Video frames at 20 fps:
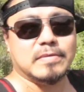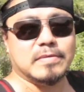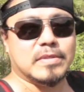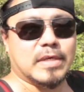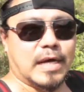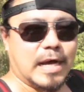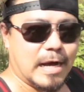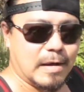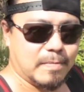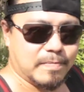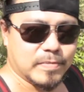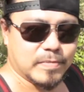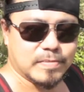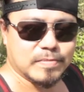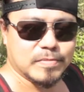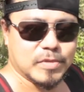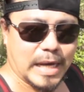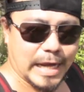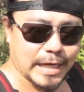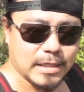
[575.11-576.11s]

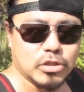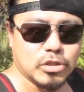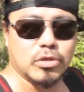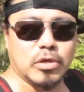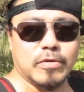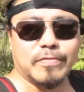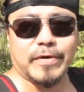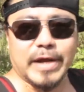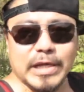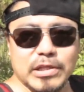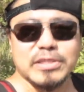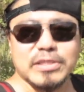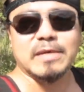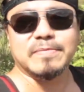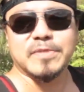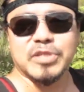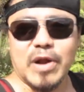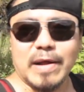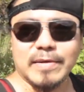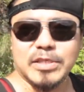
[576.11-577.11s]
Um, and don't forget to
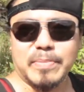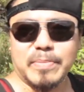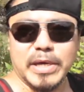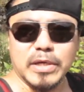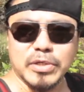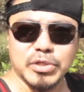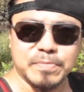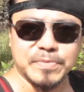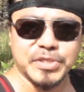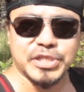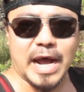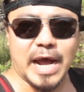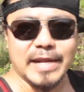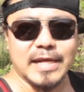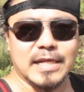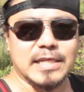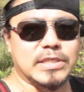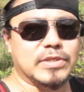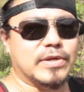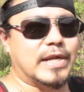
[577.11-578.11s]
subscribe to my YouTube
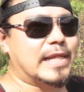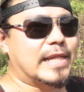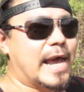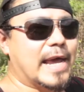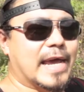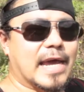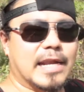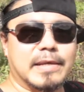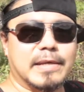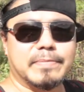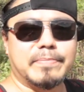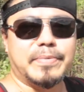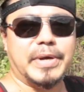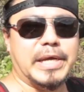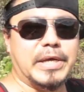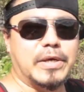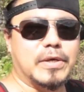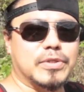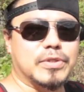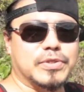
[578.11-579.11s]
channel so that I can bring
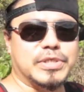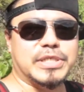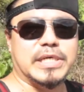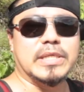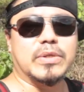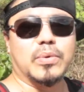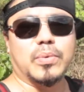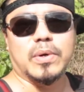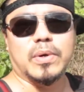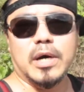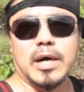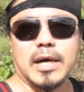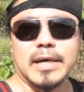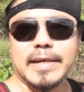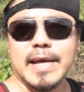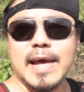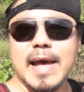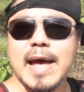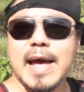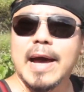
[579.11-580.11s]
you to see the world
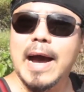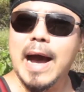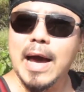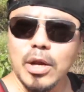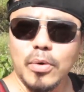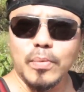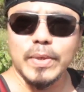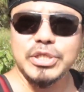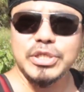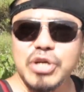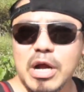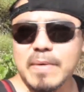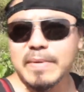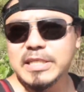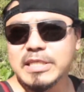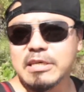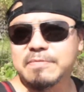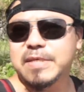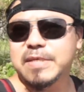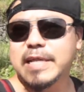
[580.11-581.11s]
along with travel
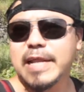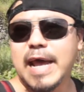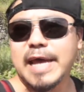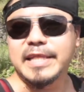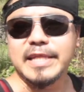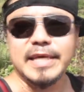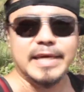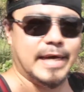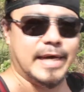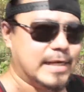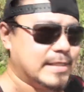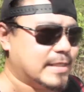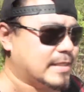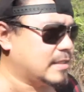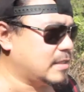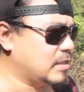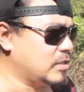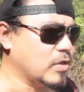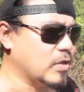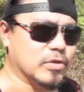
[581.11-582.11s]
tips and ideas.
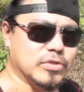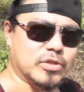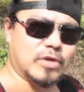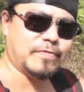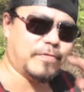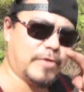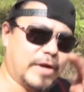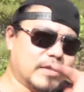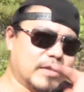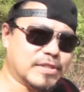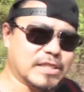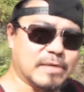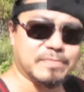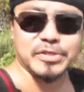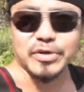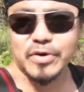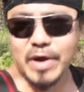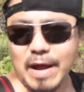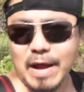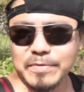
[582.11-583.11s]
So don't forget to
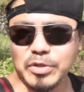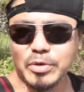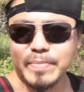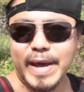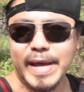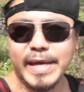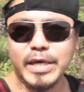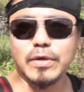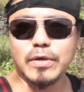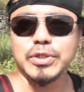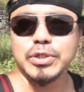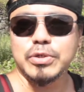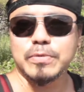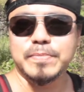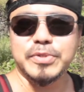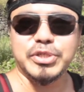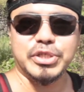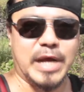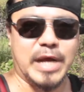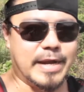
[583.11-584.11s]
subscribe to my YouTube
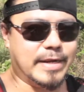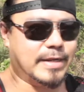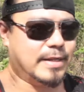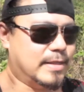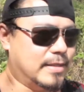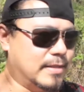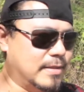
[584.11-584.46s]
channel.